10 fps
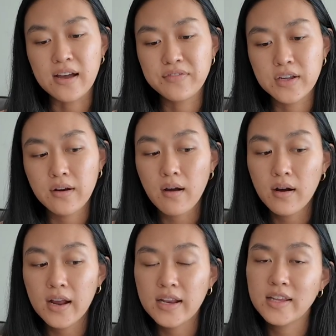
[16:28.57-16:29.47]
If there
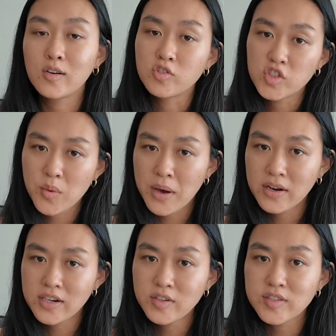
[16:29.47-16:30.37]
are any hojicha powders